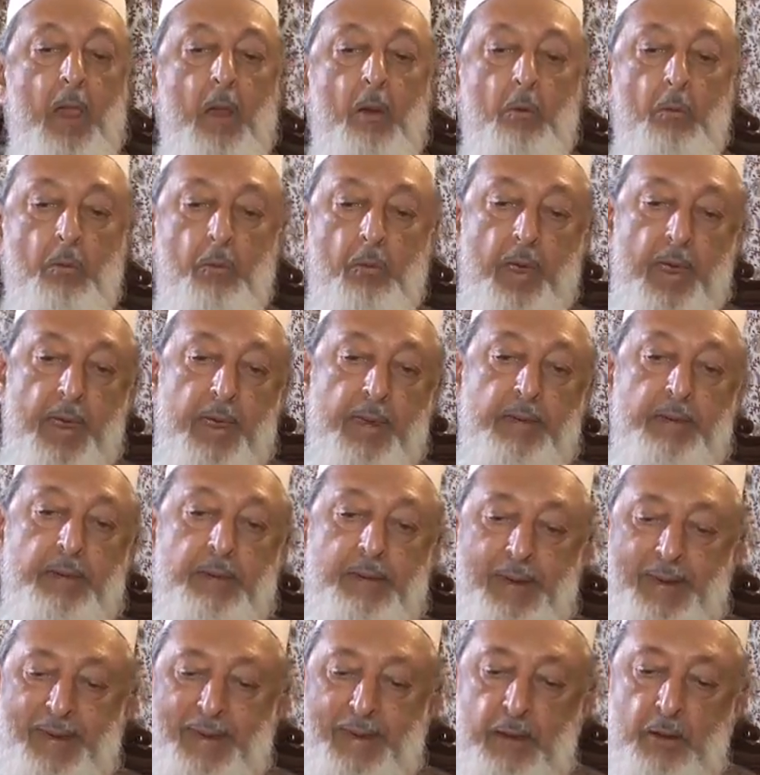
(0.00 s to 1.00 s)

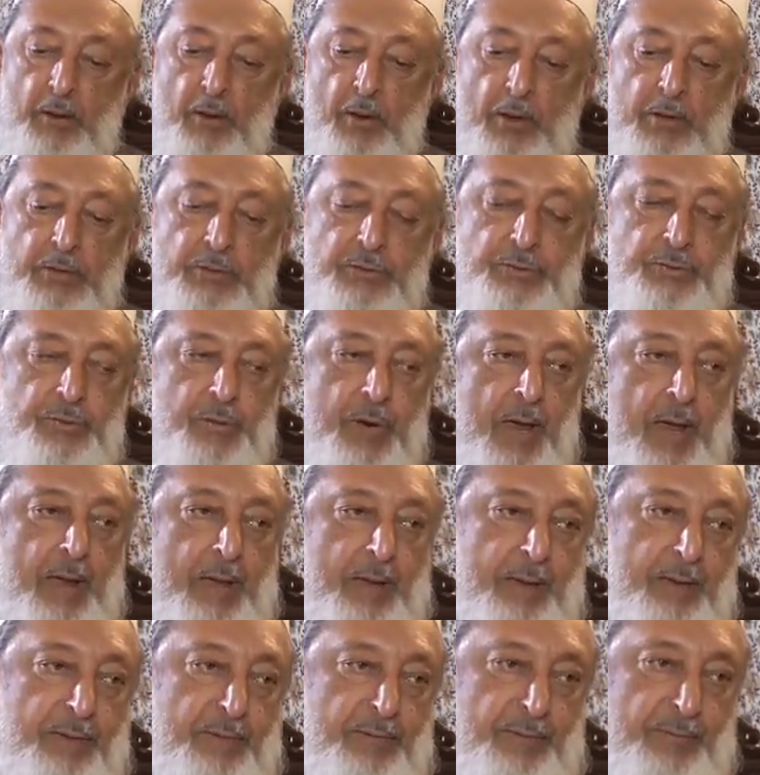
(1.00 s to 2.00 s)
When a
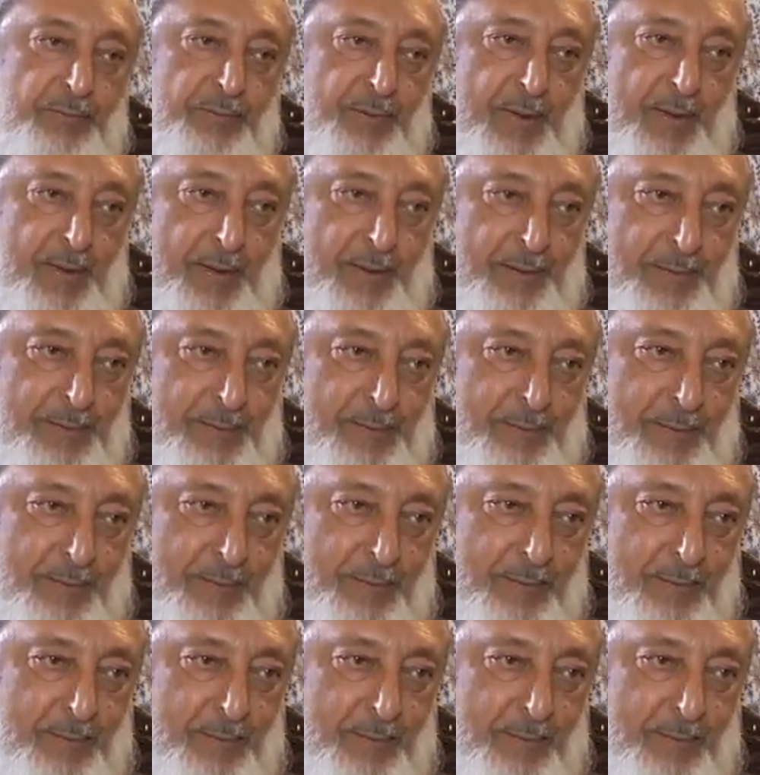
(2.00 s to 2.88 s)
contract is signed